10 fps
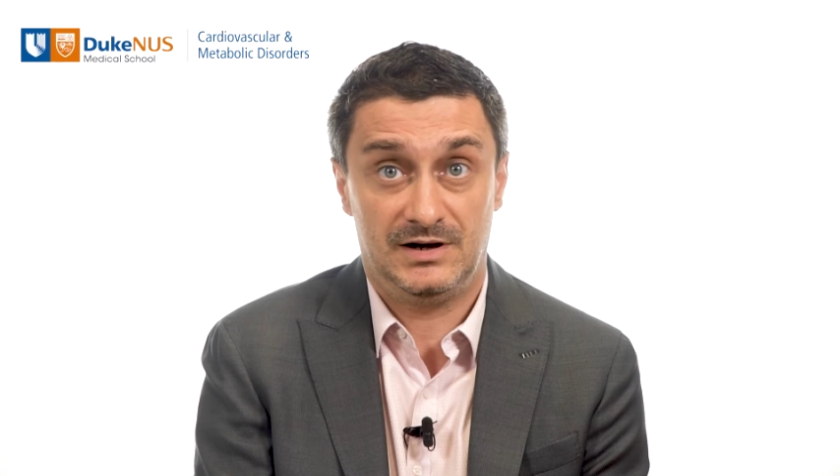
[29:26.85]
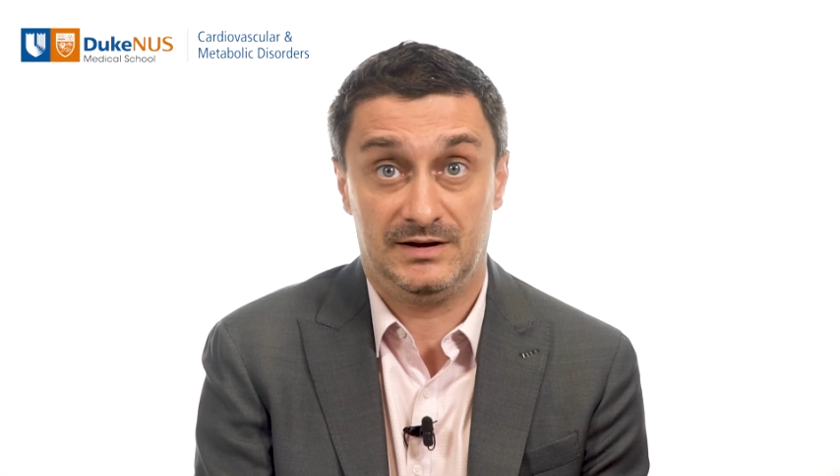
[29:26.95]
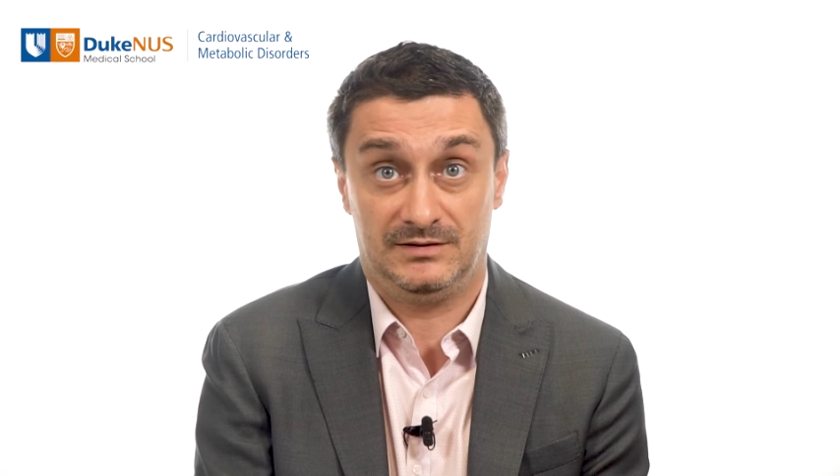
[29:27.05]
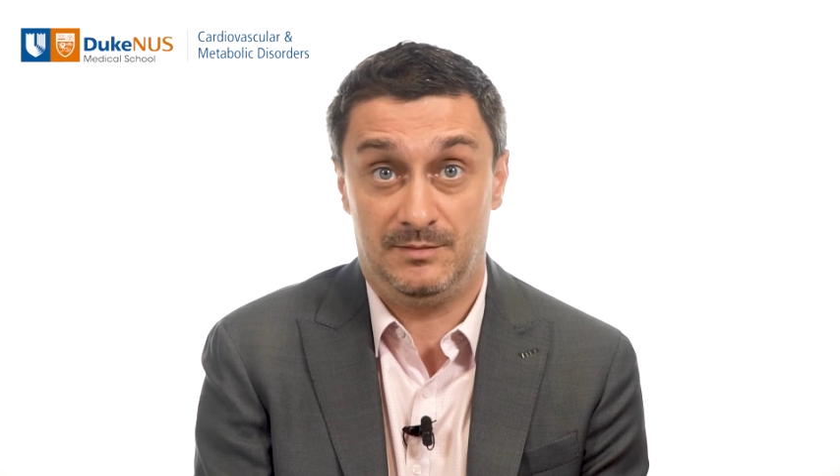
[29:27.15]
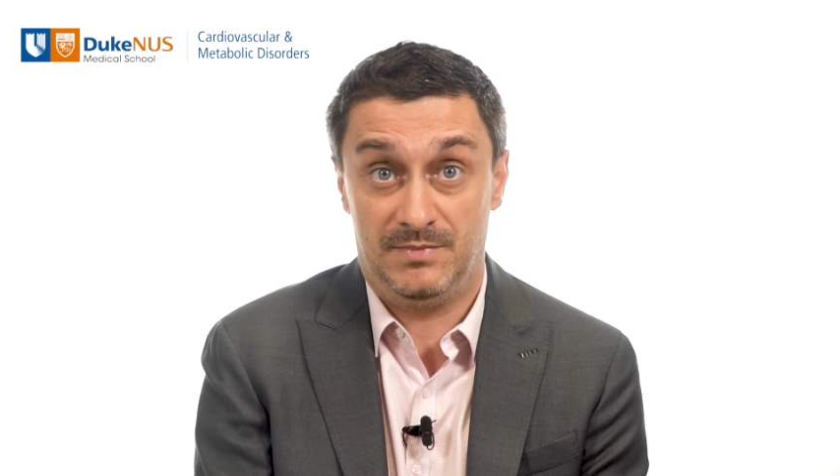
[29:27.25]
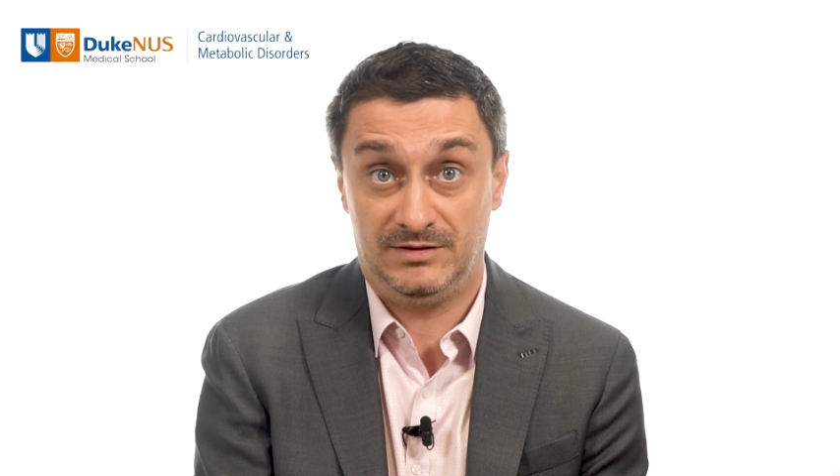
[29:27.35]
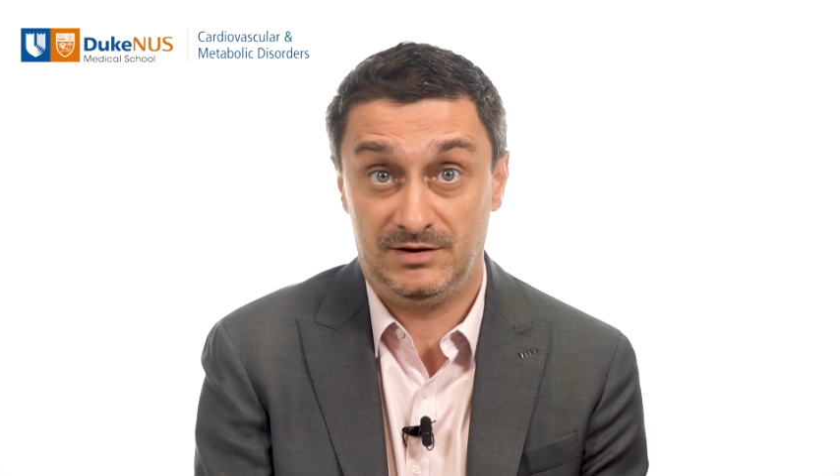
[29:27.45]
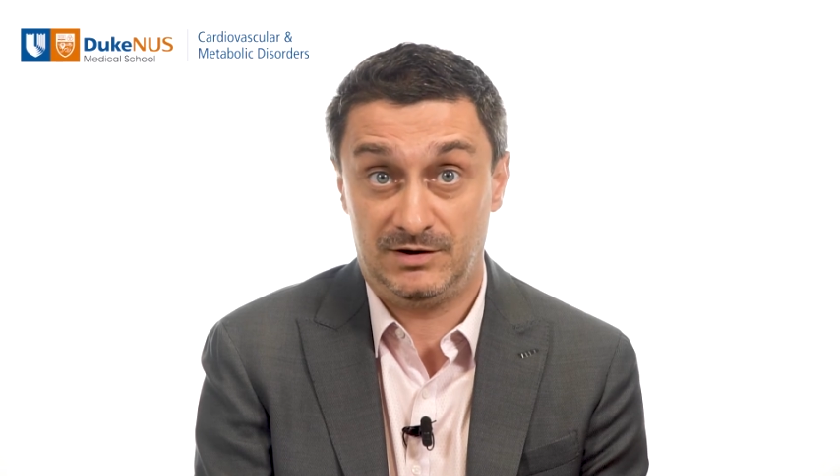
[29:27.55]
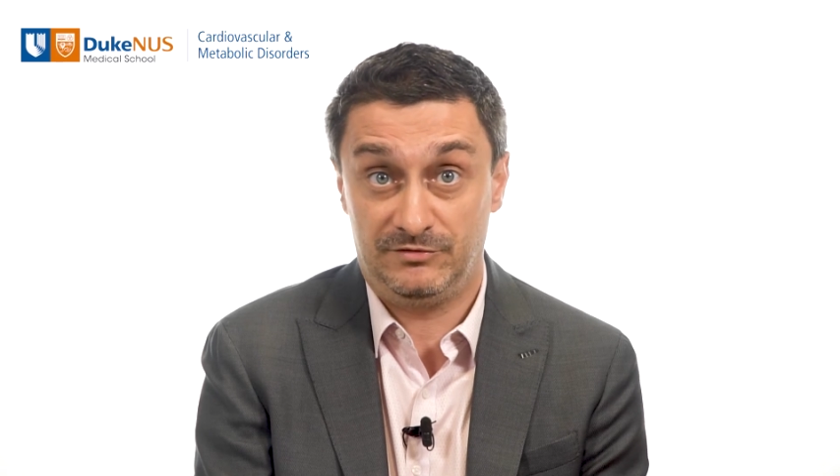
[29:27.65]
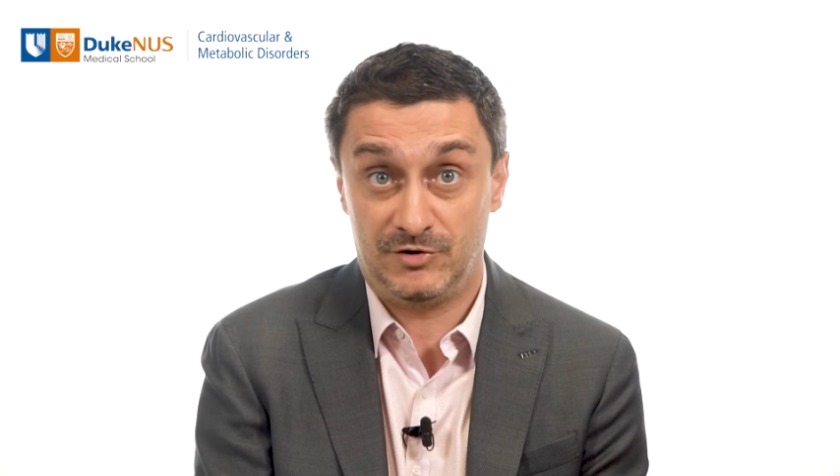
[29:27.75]
like
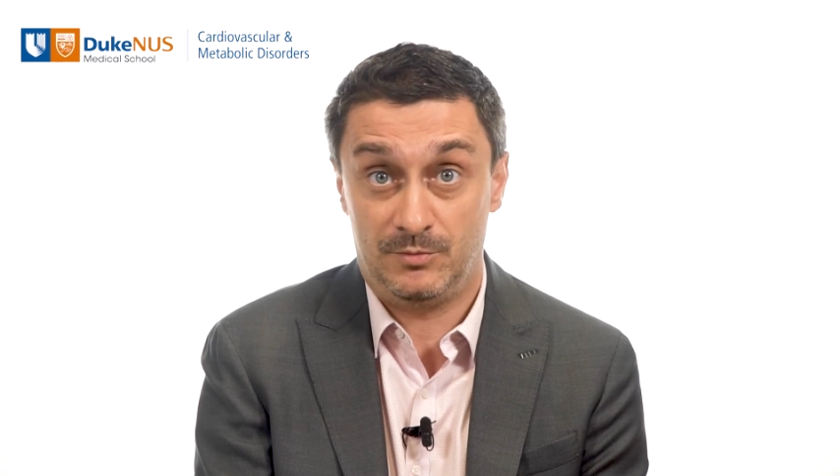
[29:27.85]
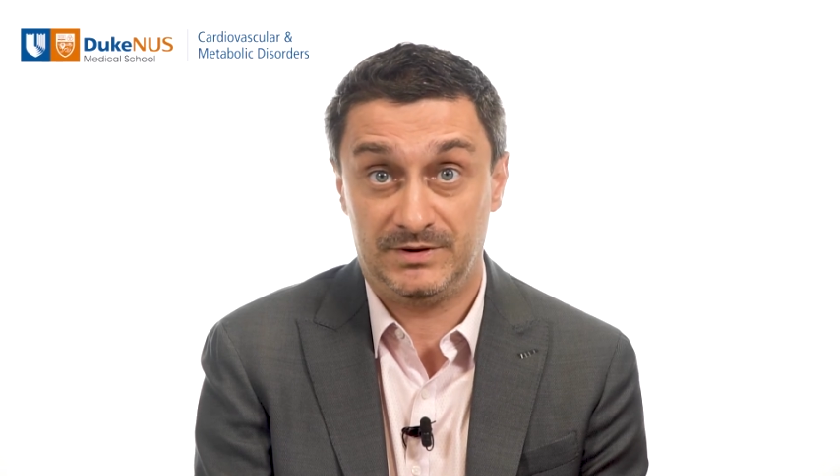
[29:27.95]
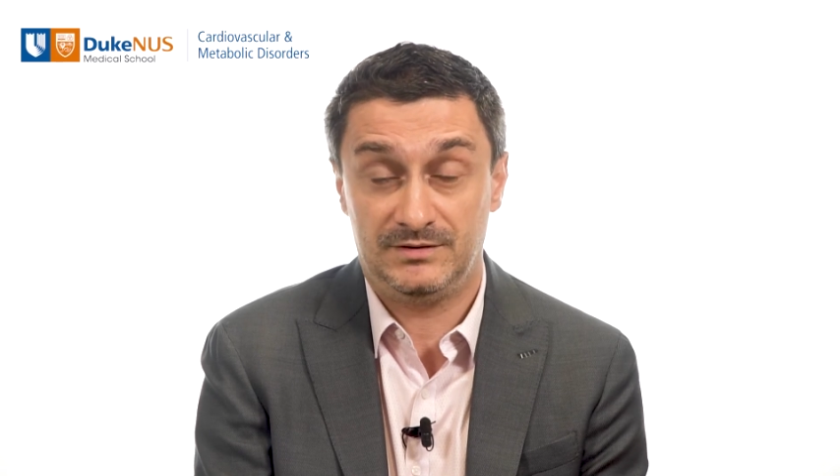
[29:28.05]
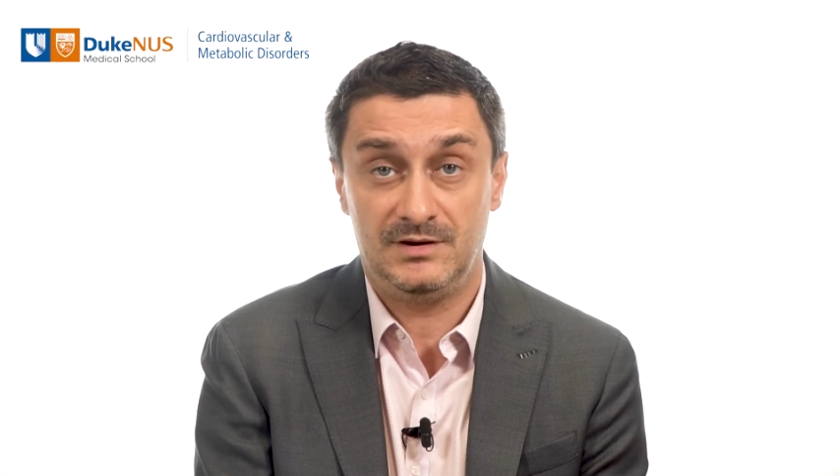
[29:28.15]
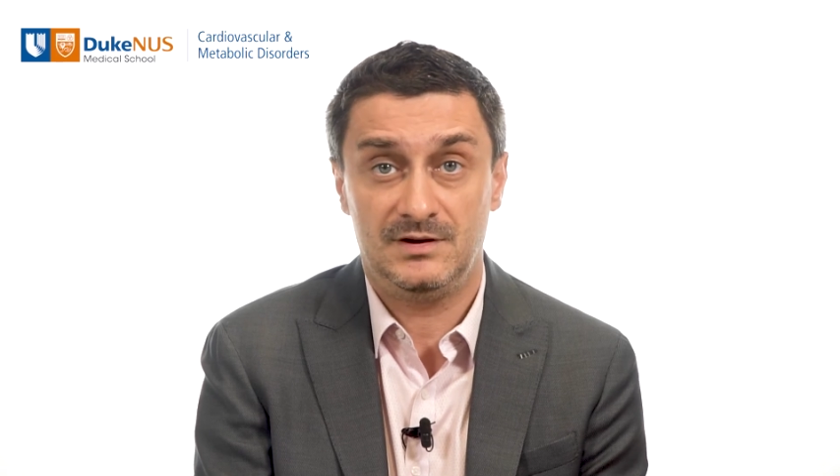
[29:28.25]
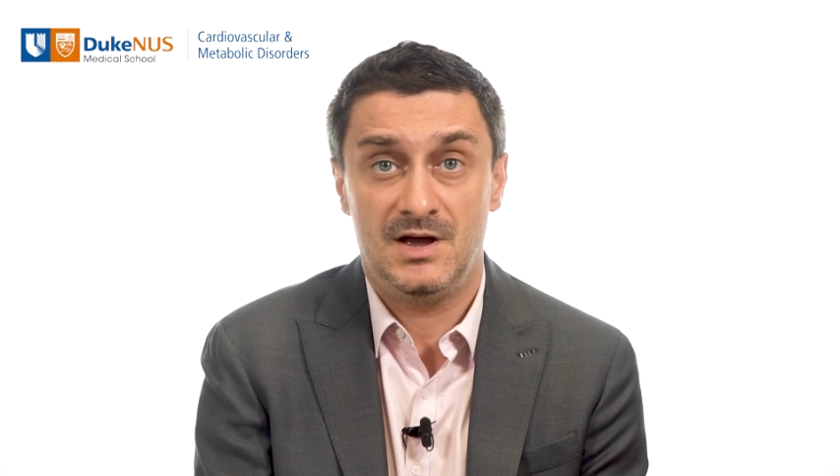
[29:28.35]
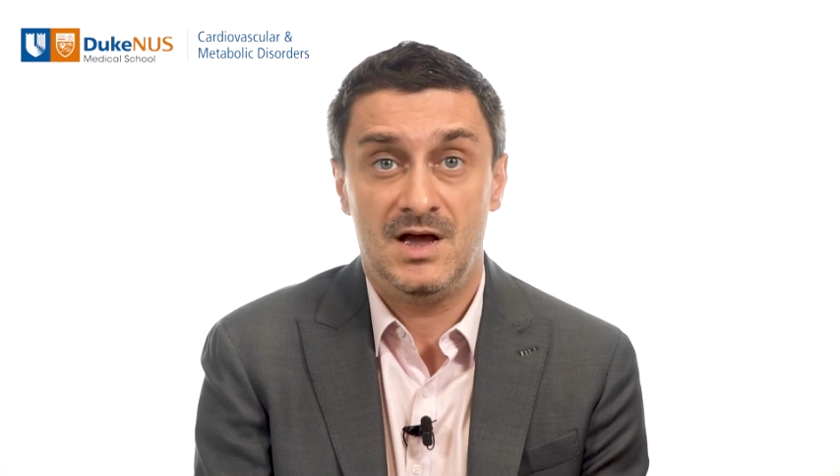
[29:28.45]
diabetic nephropathy,